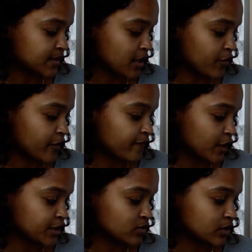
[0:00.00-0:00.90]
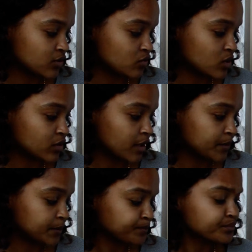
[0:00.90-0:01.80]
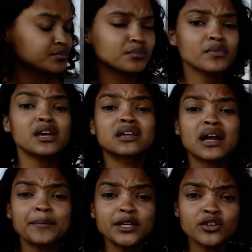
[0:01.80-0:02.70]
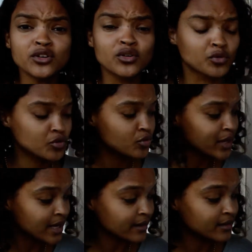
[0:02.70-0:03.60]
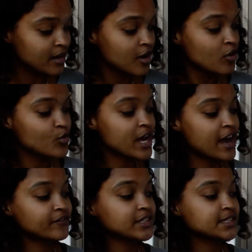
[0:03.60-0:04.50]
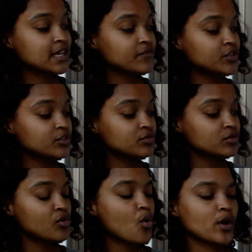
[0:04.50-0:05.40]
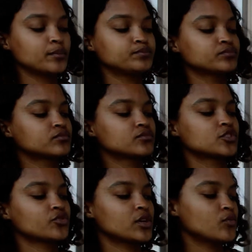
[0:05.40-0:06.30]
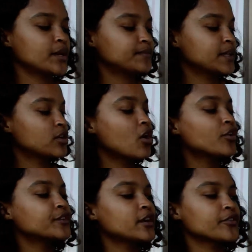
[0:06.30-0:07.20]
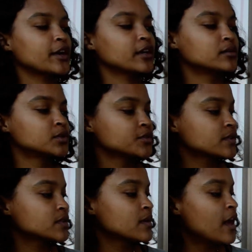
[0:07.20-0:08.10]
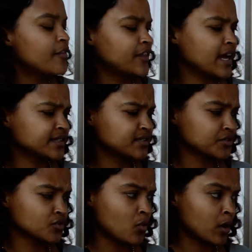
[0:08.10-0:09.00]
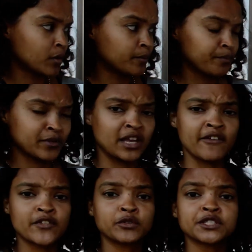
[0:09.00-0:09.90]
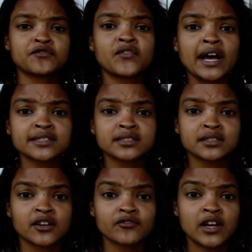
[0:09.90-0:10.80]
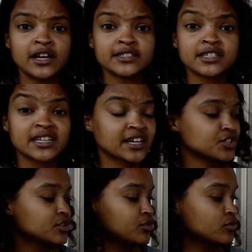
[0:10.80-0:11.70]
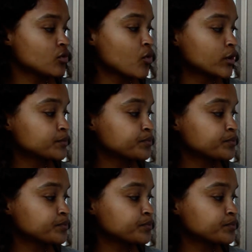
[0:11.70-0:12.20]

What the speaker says: They were the first ones who woke up. Rapido, quick, we have to save the unicorn. So they went and they called the other animals. They asked the squirrel if it was fast enough to catch the unicorn.